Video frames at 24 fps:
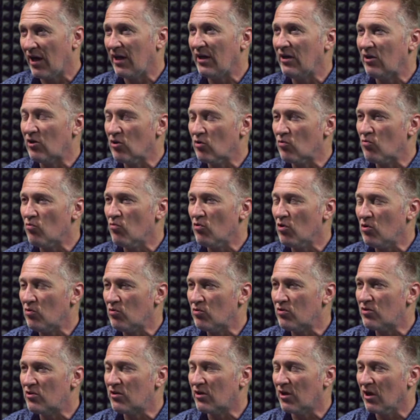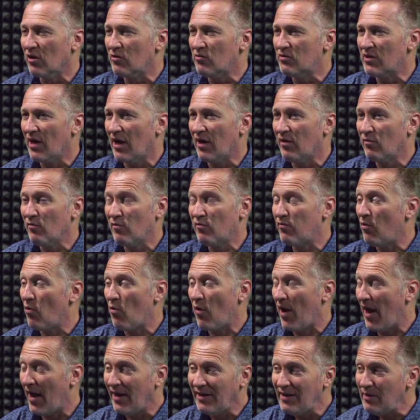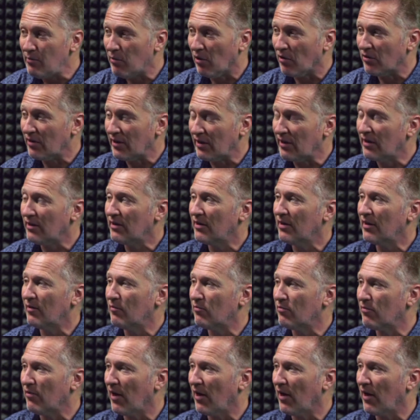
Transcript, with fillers: a good route to go down for anybody, in yeah.